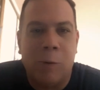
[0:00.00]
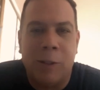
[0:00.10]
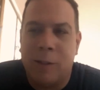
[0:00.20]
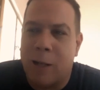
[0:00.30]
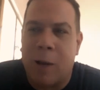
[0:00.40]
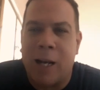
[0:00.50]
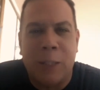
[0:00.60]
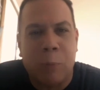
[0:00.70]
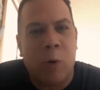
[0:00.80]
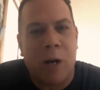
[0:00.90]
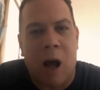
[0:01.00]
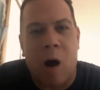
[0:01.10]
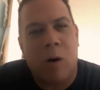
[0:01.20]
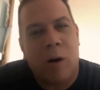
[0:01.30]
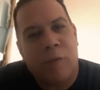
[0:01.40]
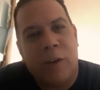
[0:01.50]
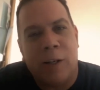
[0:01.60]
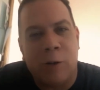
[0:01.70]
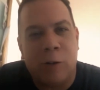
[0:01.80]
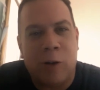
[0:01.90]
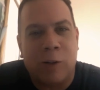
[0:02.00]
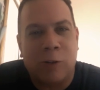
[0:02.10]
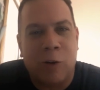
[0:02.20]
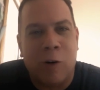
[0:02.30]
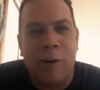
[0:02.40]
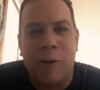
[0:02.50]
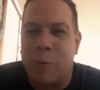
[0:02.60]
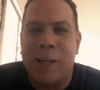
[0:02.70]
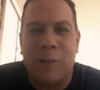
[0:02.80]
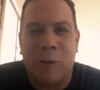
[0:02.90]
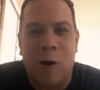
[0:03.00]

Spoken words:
it is. At least for 1 hour, I figure, talk story. We can talk